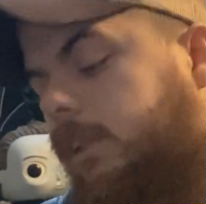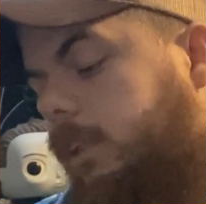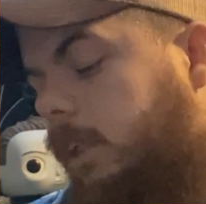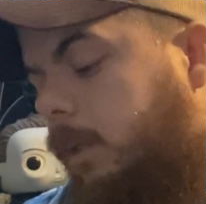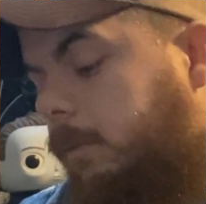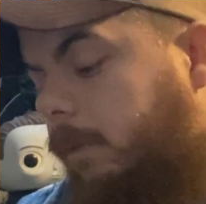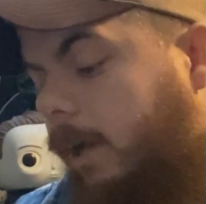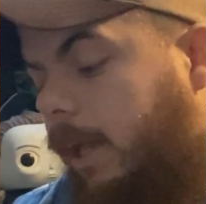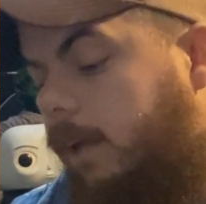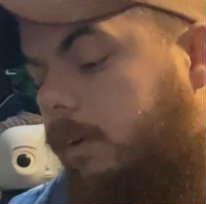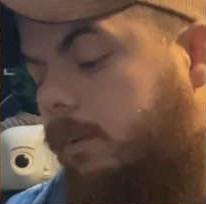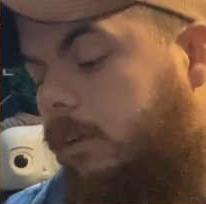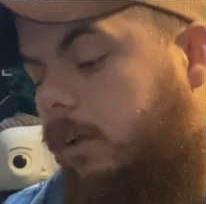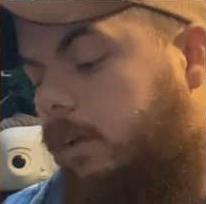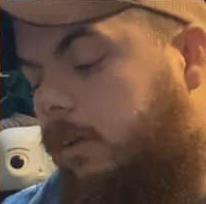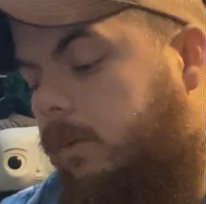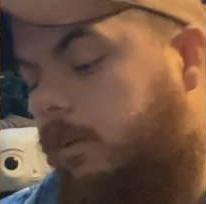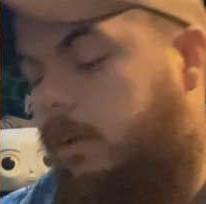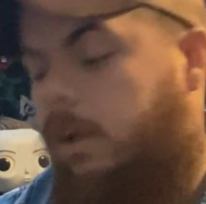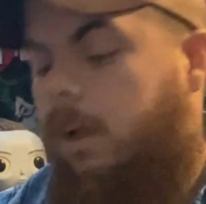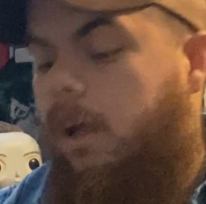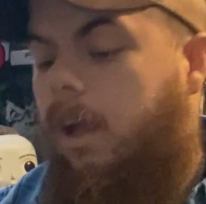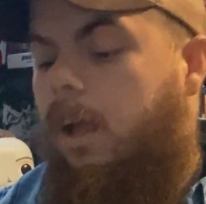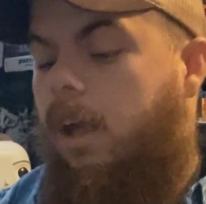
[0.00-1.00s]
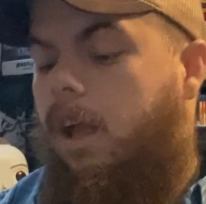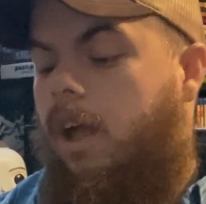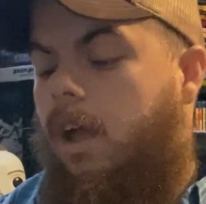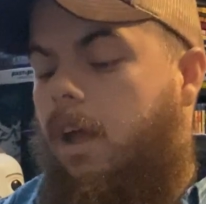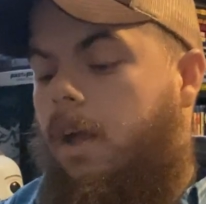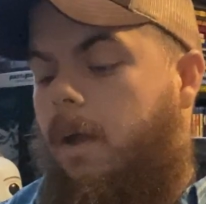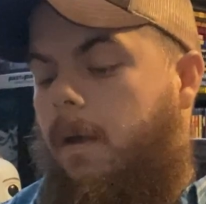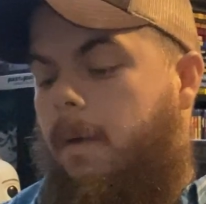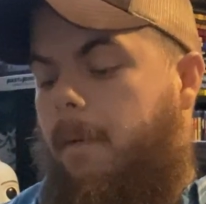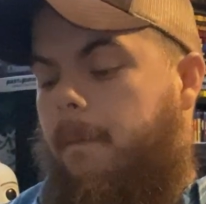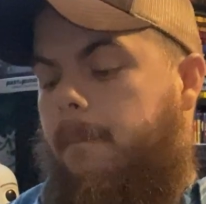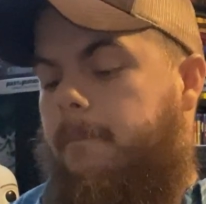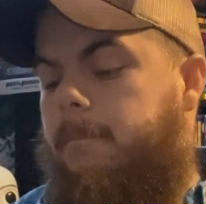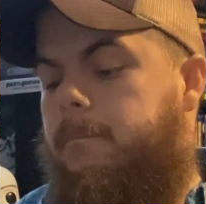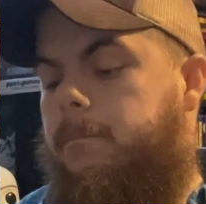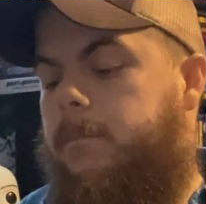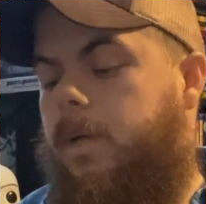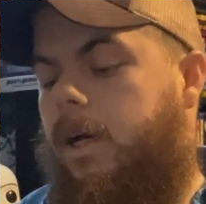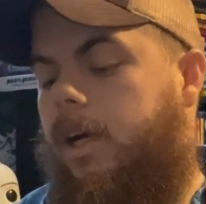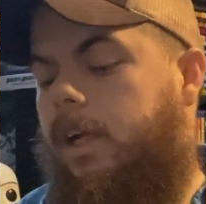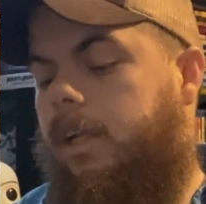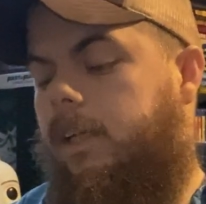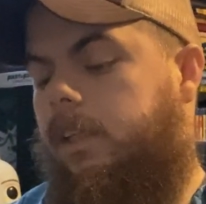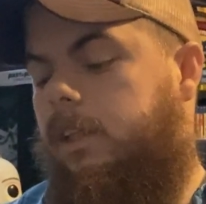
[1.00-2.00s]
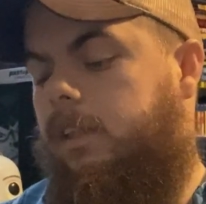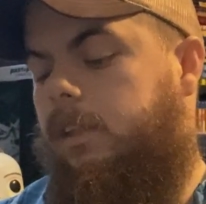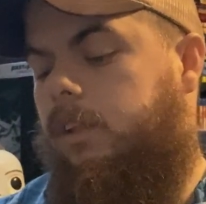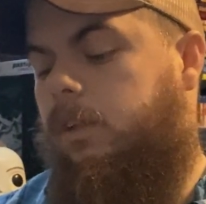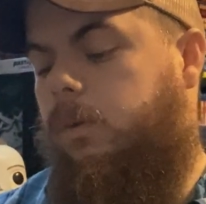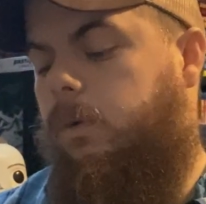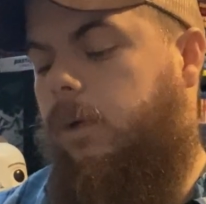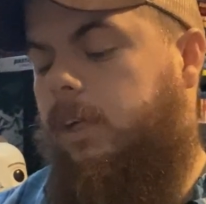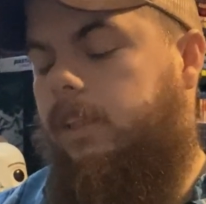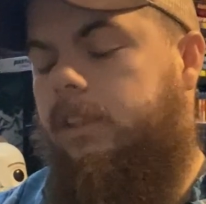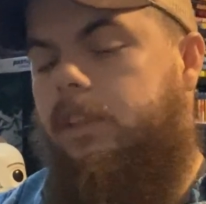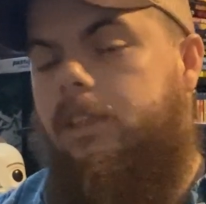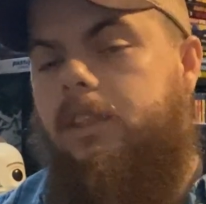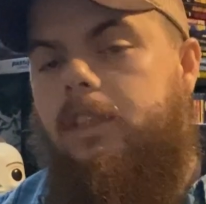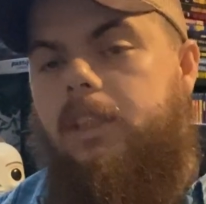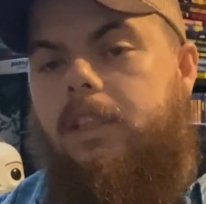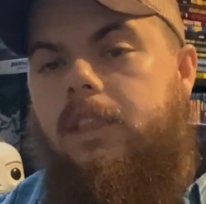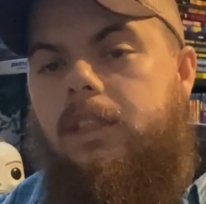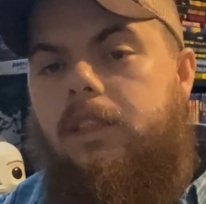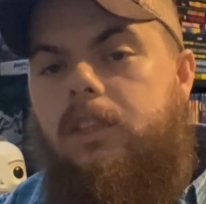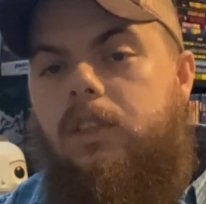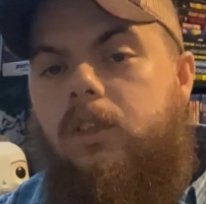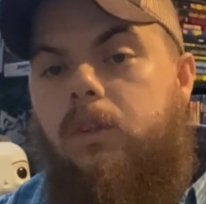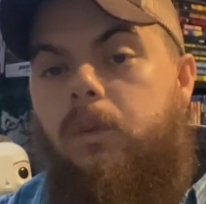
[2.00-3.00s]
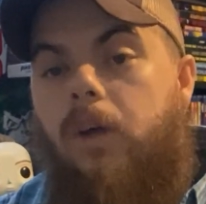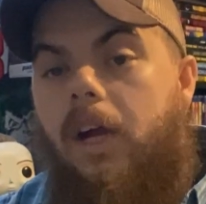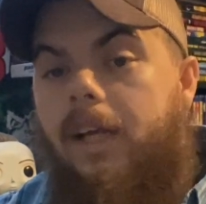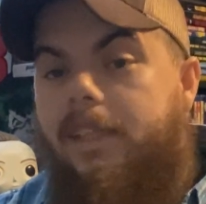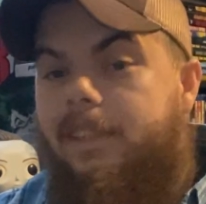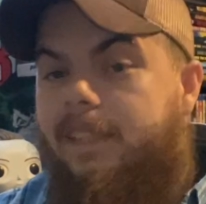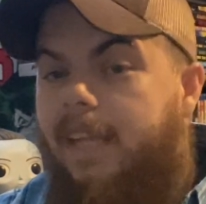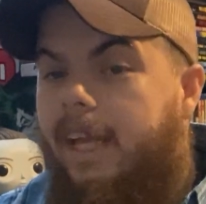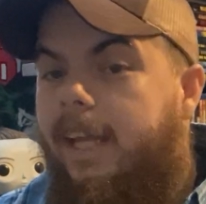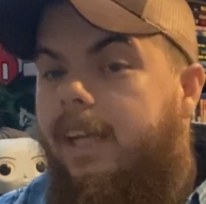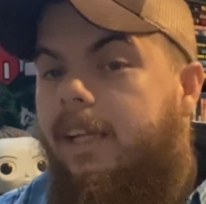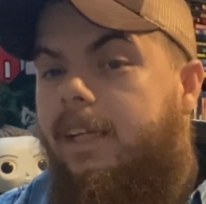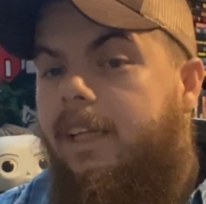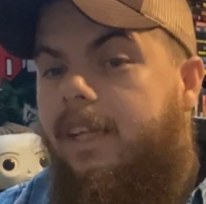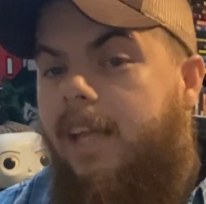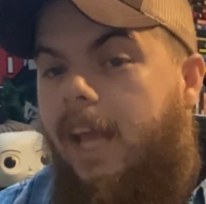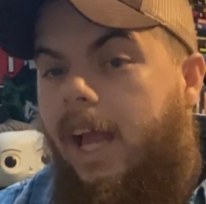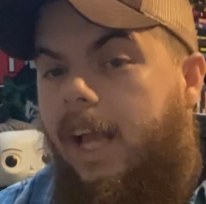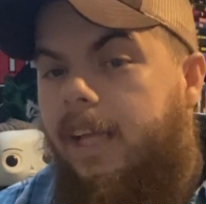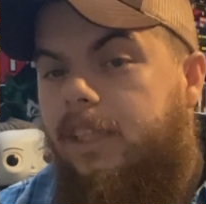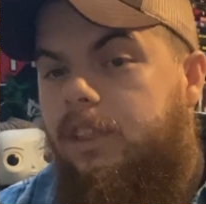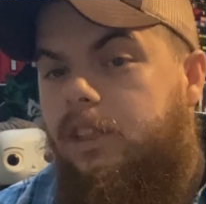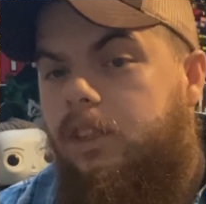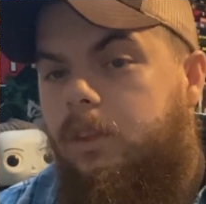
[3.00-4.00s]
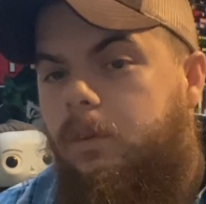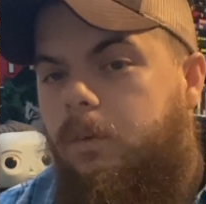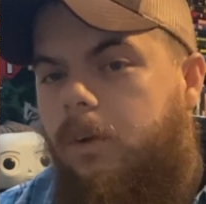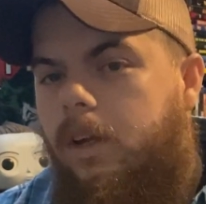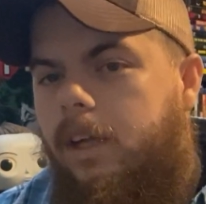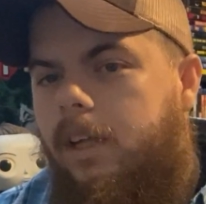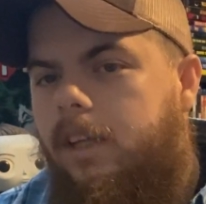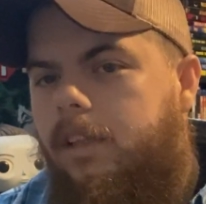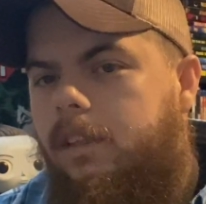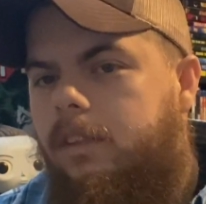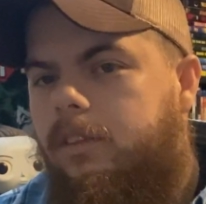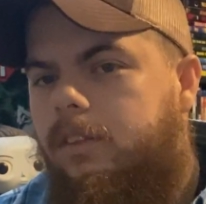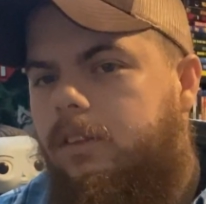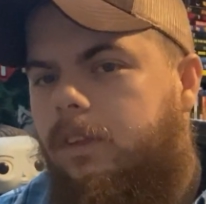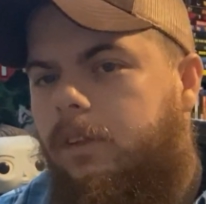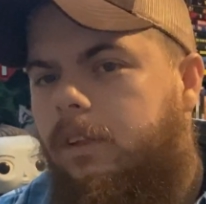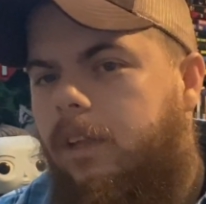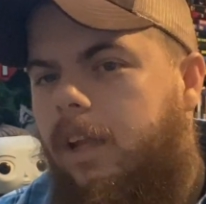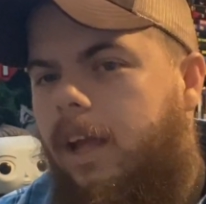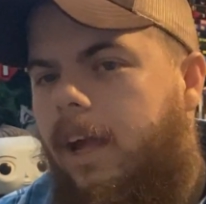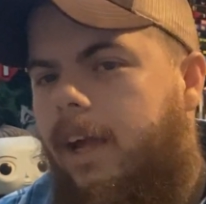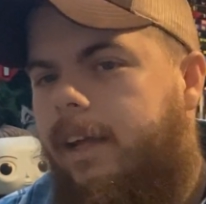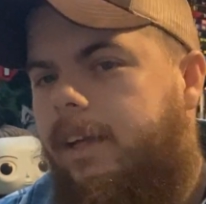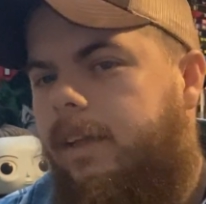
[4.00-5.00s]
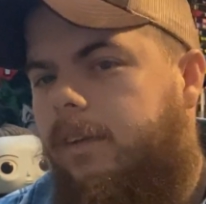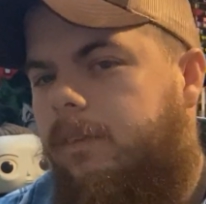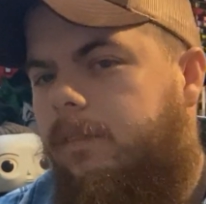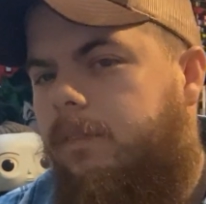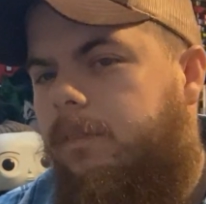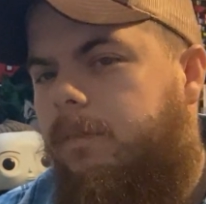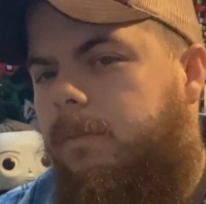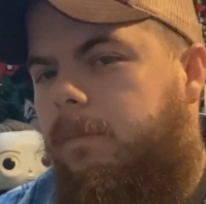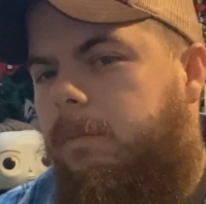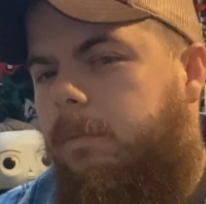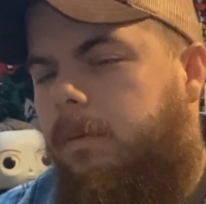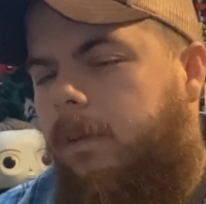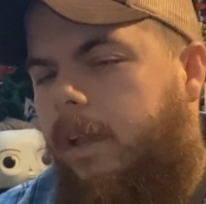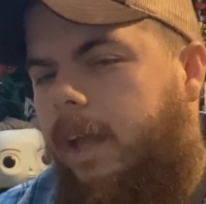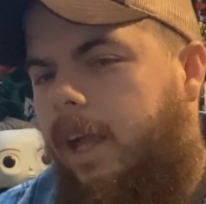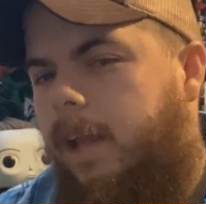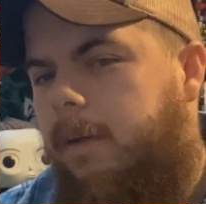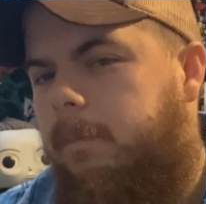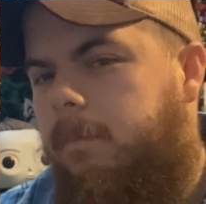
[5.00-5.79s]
up. I don't know. But the question is, do I take Castaway so that I can plan